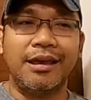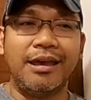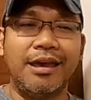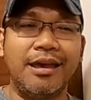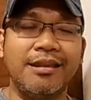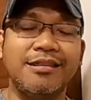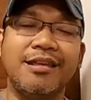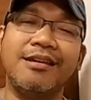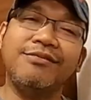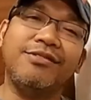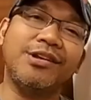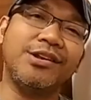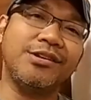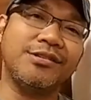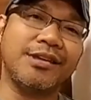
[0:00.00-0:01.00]
and they
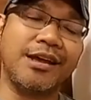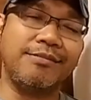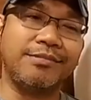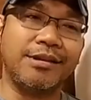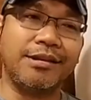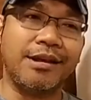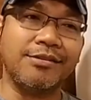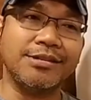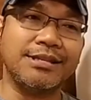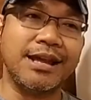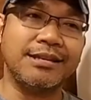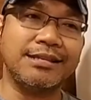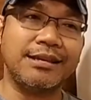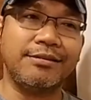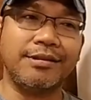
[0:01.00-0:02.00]
videotaped it. I was
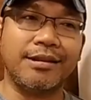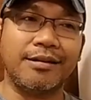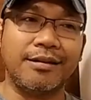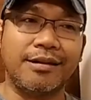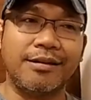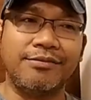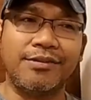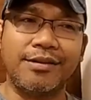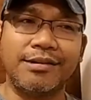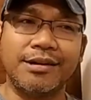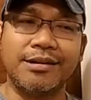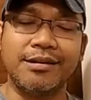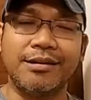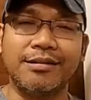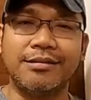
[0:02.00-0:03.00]
dancing with a very
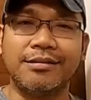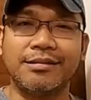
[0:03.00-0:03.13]
good